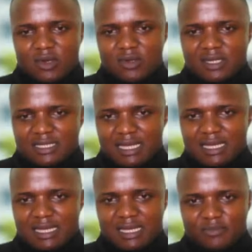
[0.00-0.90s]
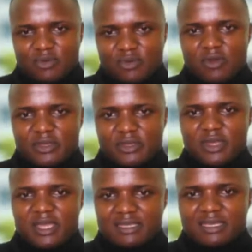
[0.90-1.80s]
only stand at a point
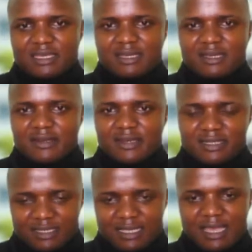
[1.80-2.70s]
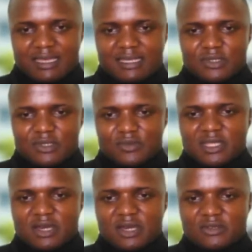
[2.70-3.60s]
where they criticize
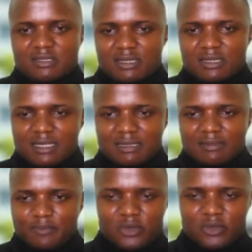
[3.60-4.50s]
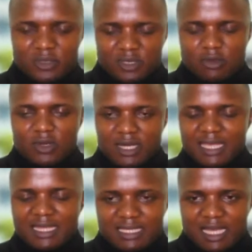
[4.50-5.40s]
without
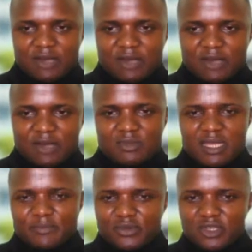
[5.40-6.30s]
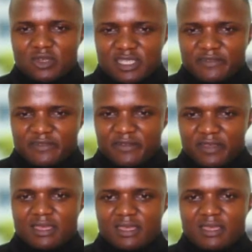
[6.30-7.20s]
laying down productive
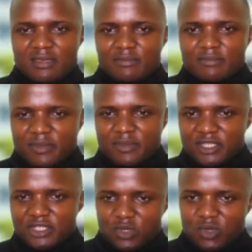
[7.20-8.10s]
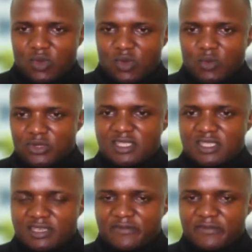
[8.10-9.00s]
measures or
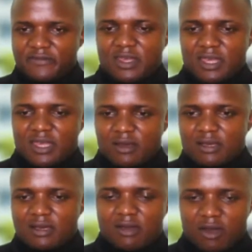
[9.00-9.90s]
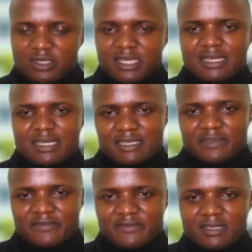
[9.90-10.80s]
productive
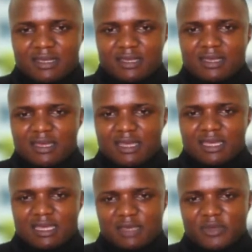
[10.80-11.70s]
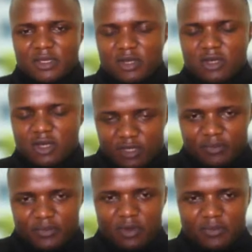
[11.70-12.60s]
alternatives, it becomes a
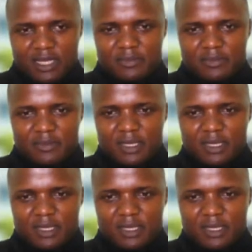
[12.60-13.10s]
problem.